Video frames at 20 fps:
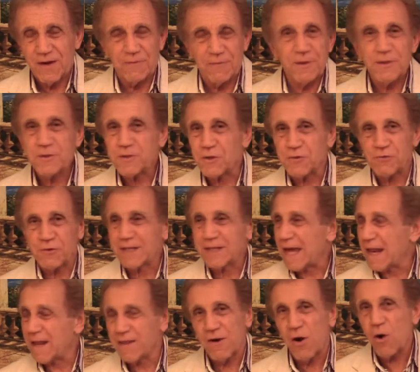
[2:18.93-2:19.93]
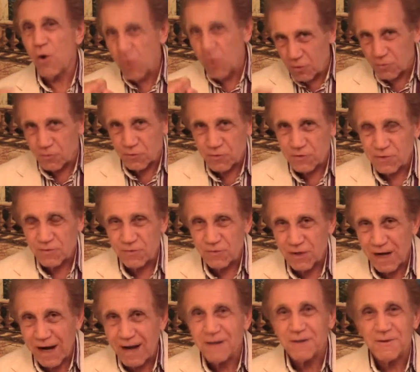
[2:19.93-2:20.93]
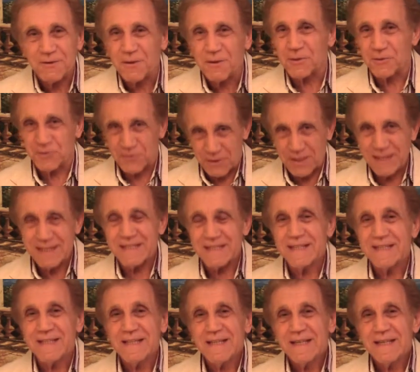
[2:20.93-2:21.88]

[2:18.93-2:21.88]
We used to drink out of the hose, garden hose, right?